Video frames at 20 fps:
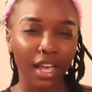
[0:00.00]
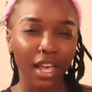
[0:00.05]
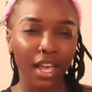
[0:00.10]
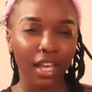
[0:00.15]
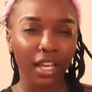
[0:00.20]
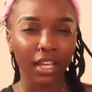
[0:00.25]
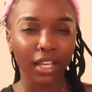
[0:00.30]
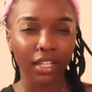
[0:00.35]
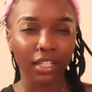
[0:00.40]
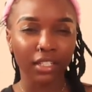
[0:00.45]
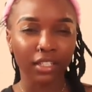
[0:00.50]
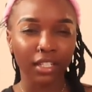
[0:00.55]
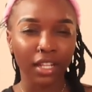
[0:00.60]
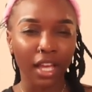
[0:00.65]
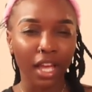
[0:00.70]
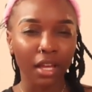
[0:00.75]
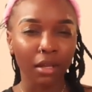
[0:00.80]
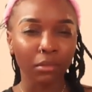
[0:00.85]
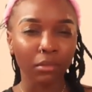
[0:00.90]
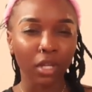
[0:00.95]
And
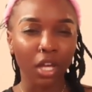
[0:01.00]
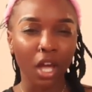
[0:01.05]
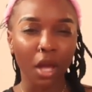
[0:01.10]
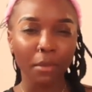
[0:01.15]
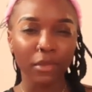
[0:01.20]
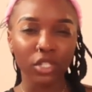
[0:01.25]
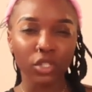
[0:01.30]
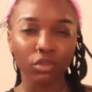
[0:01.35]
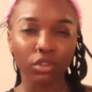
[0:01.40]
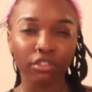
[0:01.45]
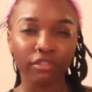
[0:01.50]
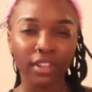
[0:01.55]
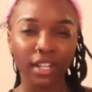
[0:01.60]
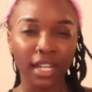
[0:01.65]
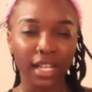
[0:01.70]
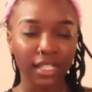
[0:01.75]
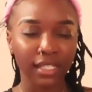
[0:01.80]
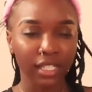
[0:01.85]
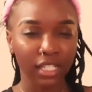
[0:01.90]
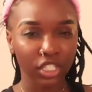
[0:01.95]
I'm coming to a
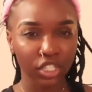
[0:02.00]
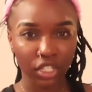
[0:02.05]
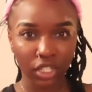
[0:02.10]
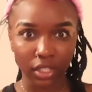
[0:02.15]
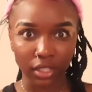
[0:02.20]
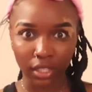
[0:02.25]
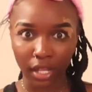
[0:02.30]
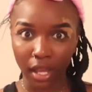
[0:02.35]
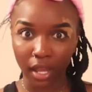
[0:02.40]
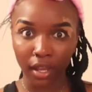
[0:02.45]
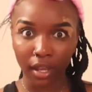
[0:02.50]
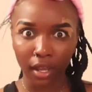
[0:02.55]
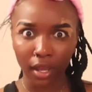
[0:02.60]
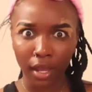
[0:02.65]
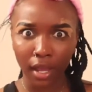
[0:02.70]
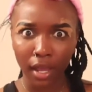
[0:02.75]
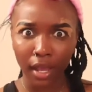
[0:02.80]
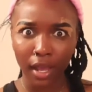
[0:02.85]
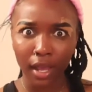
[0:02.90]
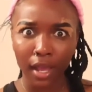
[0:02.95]
realization that
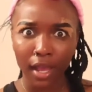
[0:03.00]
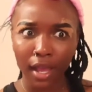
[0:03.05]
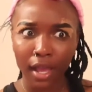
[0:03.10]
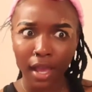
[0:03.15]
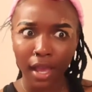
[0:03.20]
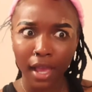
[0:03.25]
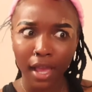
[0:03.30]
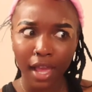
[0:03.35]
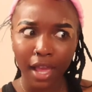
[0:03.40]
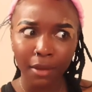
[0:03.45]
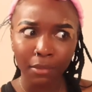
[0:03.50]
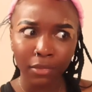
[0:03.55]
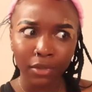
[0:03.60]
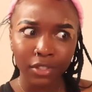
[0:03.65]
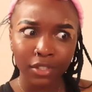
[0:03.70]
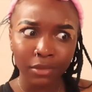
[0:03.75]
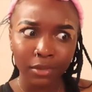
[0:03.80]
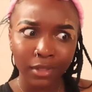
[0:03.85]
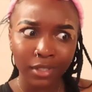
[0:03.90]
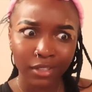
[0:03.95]
I'm
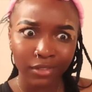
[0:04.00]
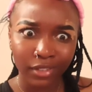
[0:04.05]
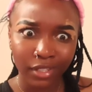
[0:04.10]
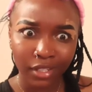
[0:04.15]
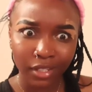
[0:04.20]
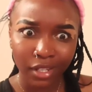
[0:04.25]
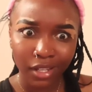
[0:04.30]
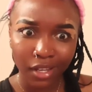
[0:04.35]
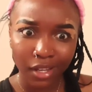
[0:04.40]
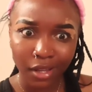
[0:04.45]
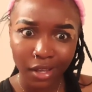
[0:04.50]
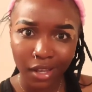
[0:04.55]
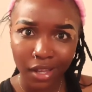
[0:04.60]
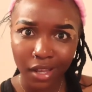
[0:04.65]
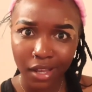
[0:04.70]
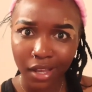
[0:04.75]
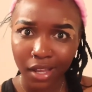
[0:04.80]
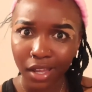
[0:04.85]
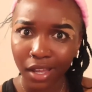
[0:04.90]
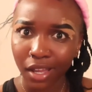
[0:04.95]
about to be living
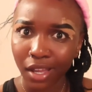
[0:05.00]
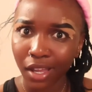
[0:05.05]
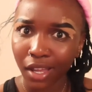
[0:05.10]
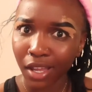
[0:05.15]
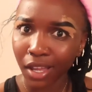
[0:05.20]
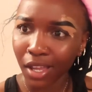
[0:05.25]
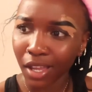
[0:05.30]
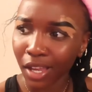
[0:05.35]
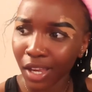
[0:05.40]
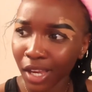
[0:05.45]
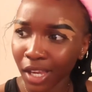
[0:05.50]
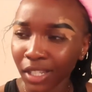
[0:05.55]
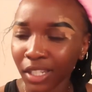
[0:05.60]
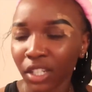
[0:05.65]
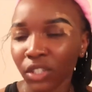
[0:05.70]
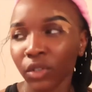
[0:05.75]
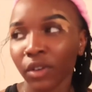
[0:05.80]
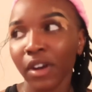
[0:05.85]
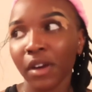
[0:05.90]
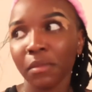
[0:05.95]
in a
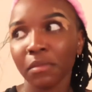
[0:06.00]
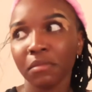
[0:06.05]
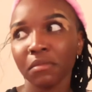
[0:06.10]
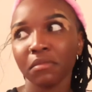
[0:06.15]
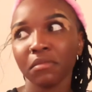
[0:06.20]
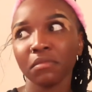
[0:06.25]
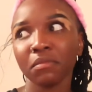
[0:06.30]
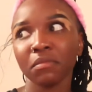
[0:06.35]
dorm.